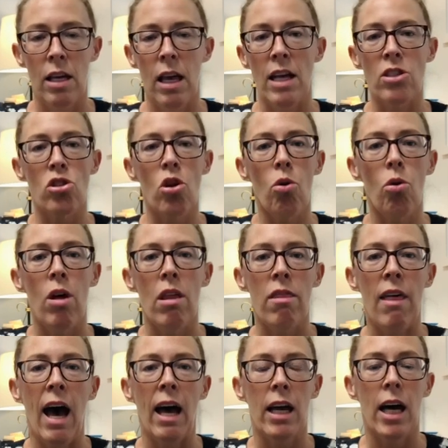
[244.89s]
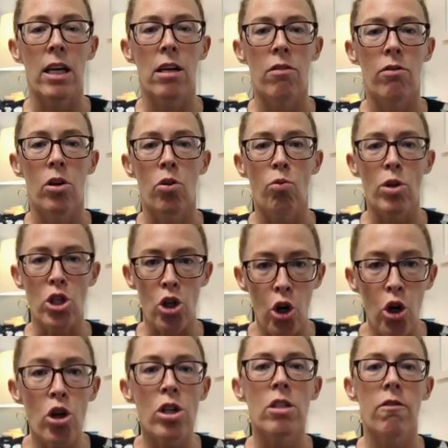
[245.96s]
And so that kind of
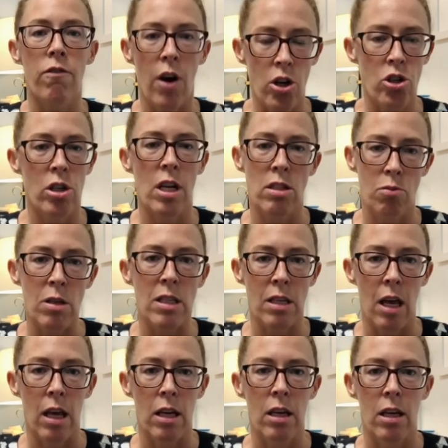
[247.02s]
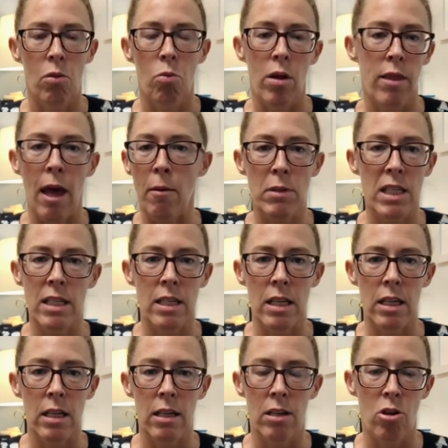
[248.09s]
return to function, as we say with
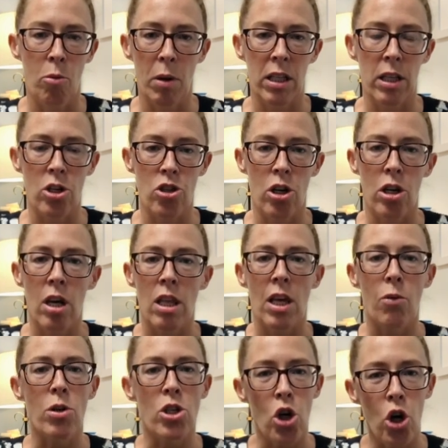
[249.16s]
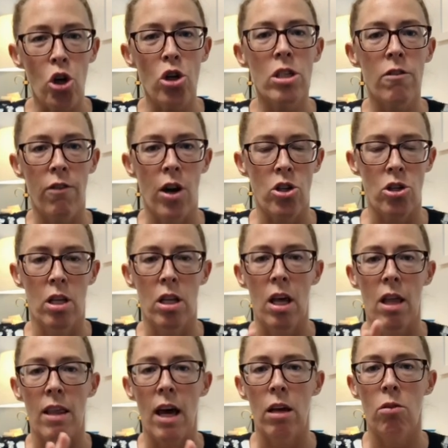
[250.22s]
MDT nomenclature, that return to function,
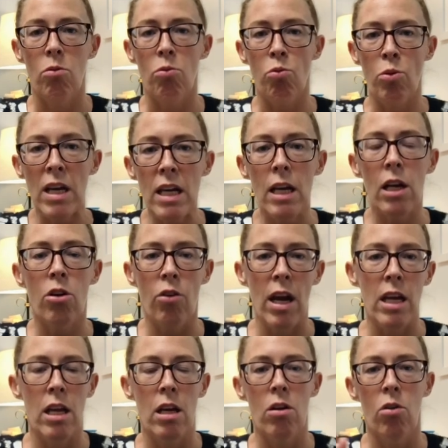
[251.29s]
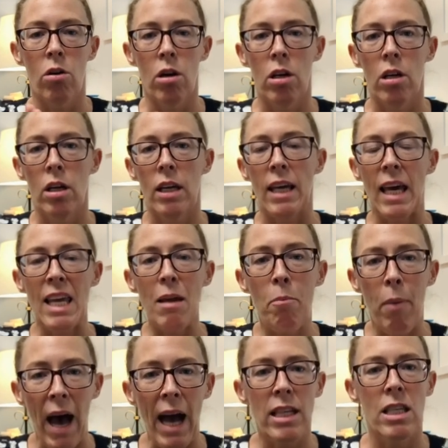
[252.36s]
that re-ingraining or getting
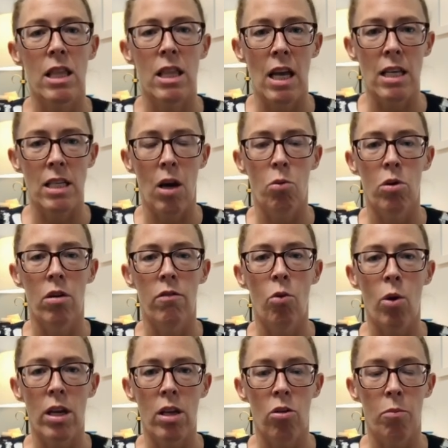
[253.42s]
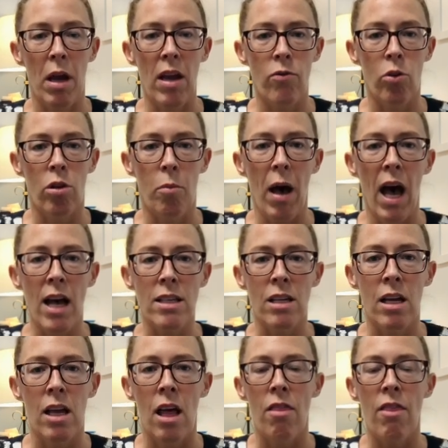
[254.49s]
back to things that were avoided or painful in the past,
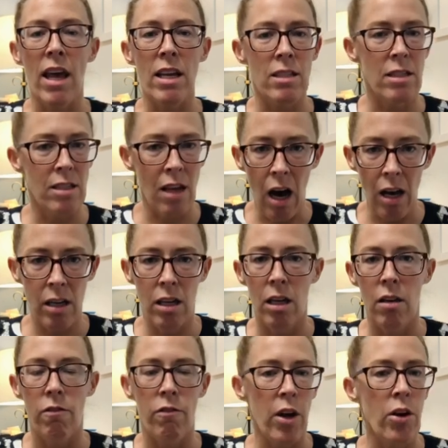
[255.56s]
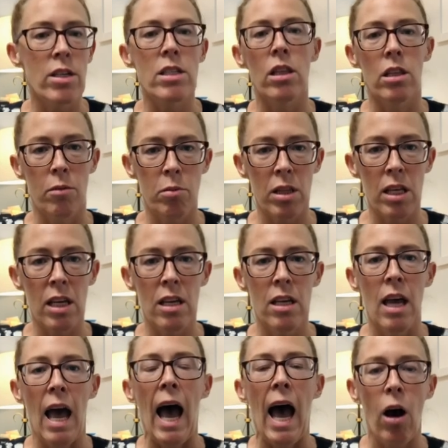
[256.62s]
that is done very deliberately
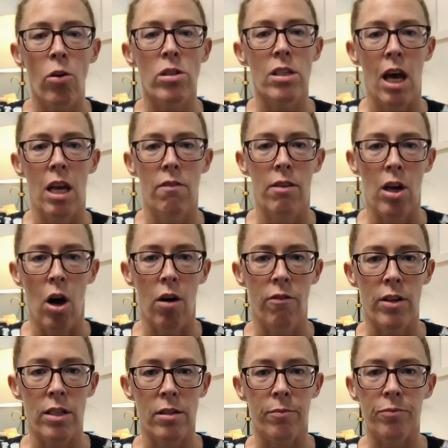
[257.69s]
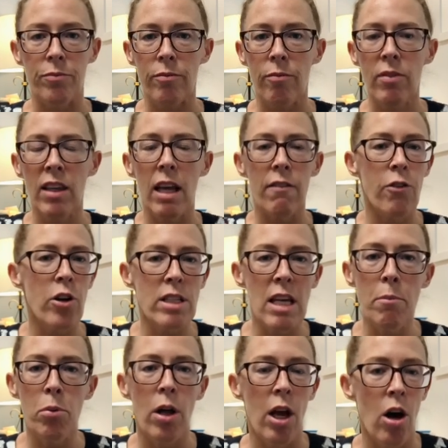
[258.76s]
outside of the office. For
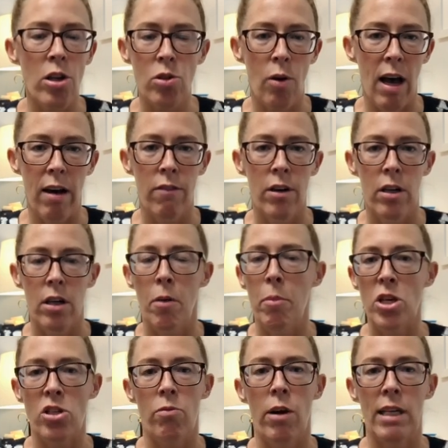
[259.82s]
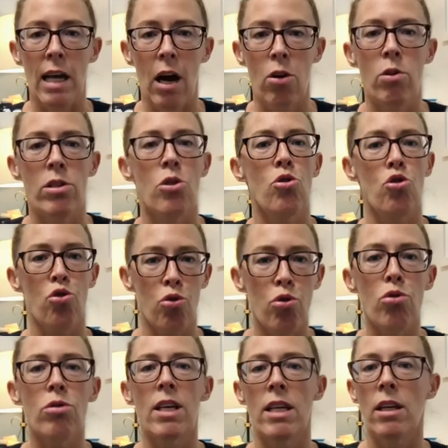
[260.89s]
example, I also have a patient right now who has a
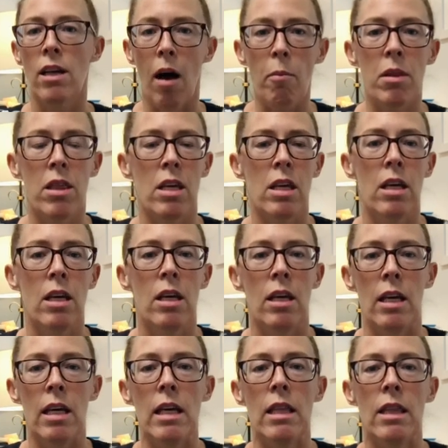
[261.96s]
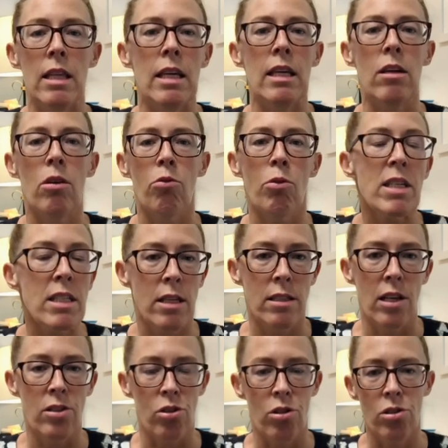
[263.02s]
true tendinopathy in the wrist
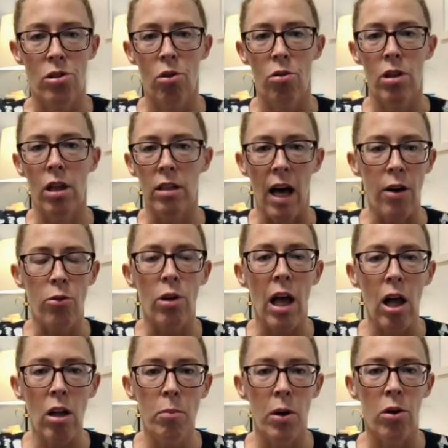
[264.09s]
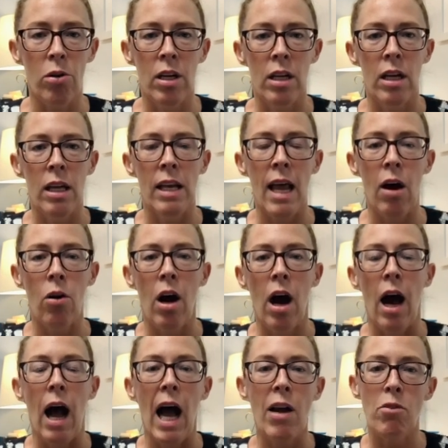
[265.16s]
extensor, so the lateral elbow. Now,
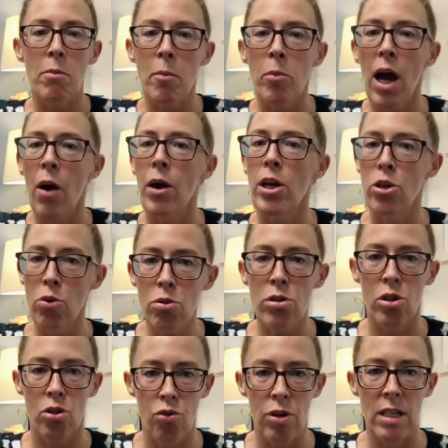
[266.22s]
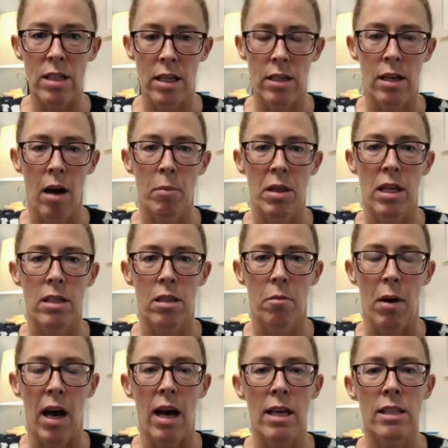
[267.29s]
I remember how I used to treat tendinopathies in the
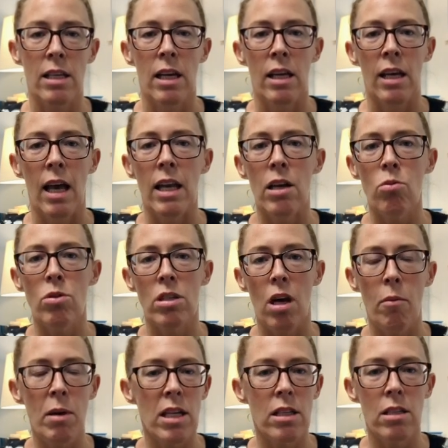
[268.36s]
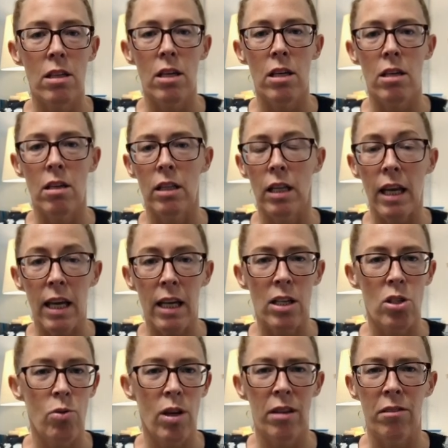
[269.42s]
past, and it was coming to the clinic and
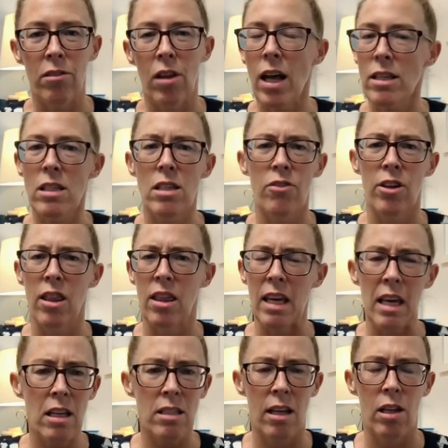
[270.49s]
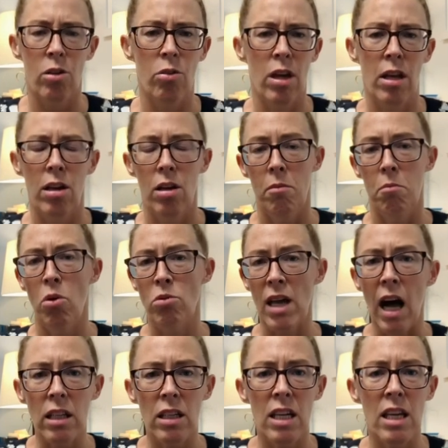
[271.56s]
doing lots of different things, including
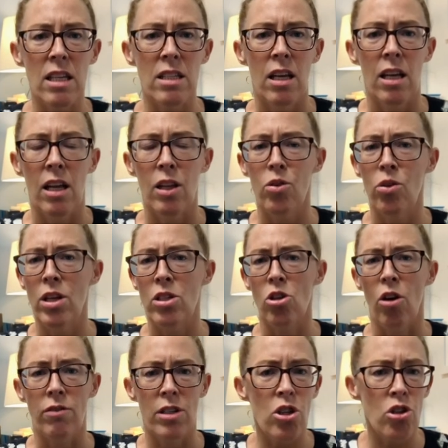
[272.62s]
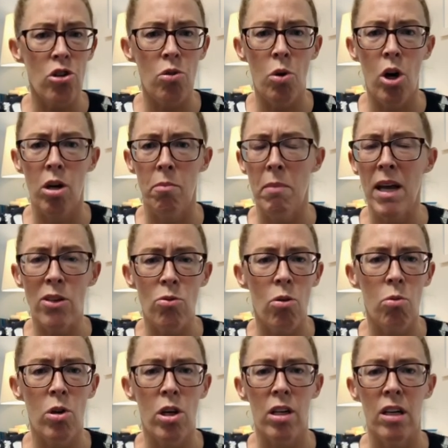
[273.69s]
modalities, including soft tissue work, manual
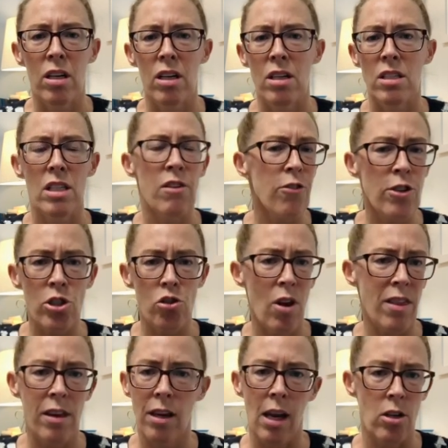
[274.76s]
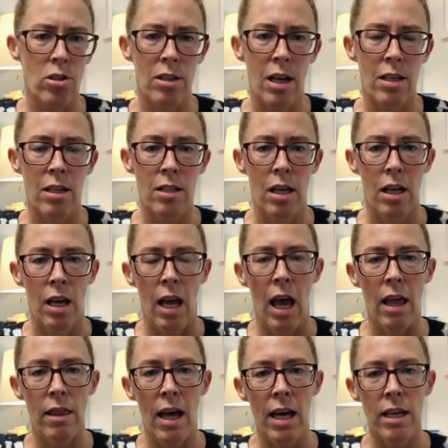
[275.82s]
work, different strengthening exercises,
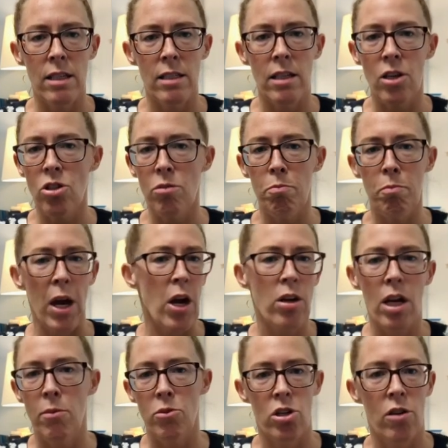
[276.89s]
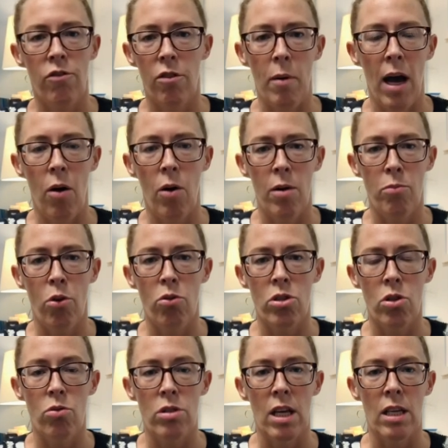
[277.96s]
and that is such a paradigm shift from how I approach
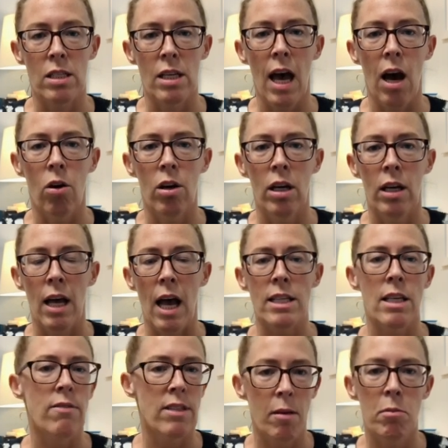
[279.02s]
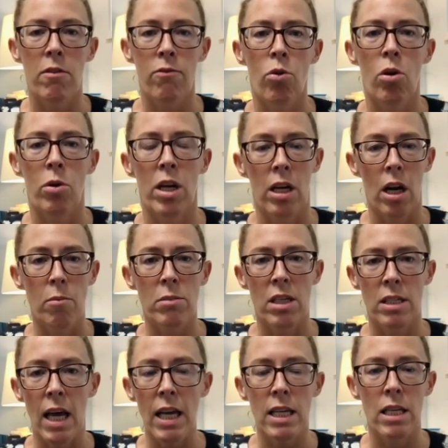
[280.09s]
those things now. As I've said before, when it comes to
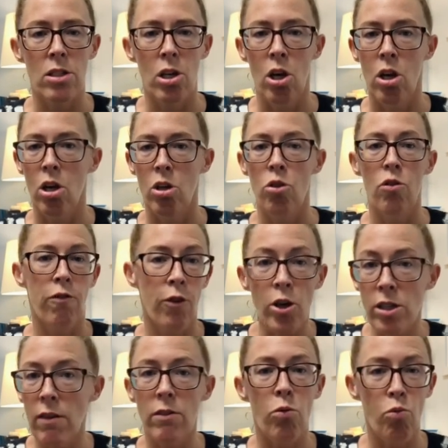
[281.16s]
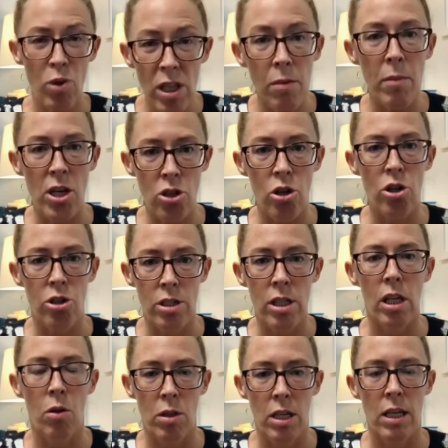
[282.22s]
tendons, you first have to really make sure you're
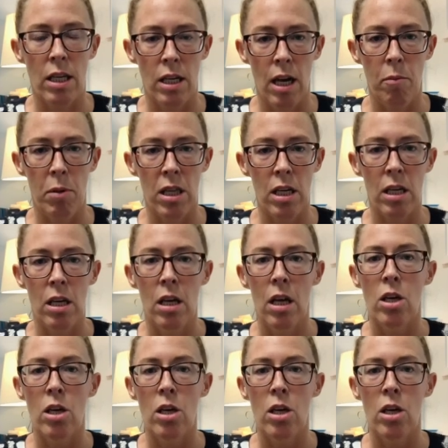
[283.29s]
dealing with a tendinopathy.